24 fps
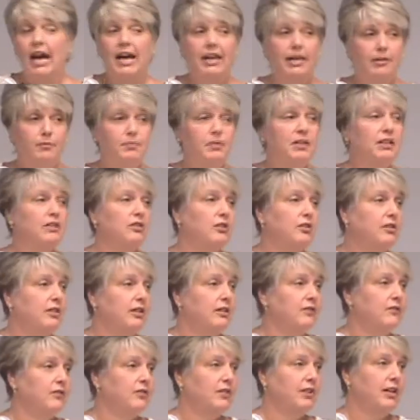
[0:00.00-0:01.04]
I had been
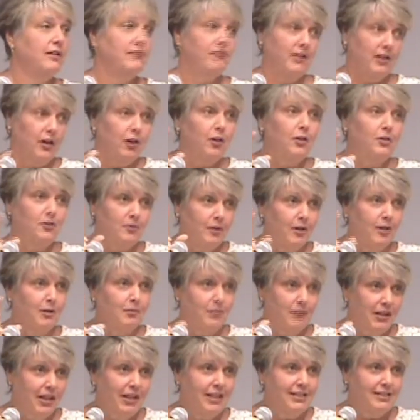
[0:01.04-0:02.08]
looking for love in all the
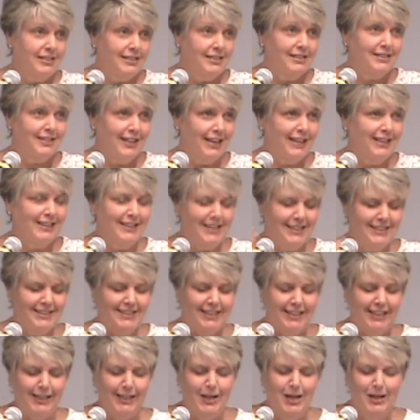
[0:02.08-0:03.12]
wrong places, like they
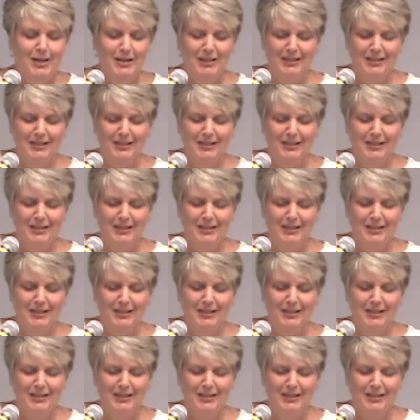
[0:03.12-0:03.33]
say.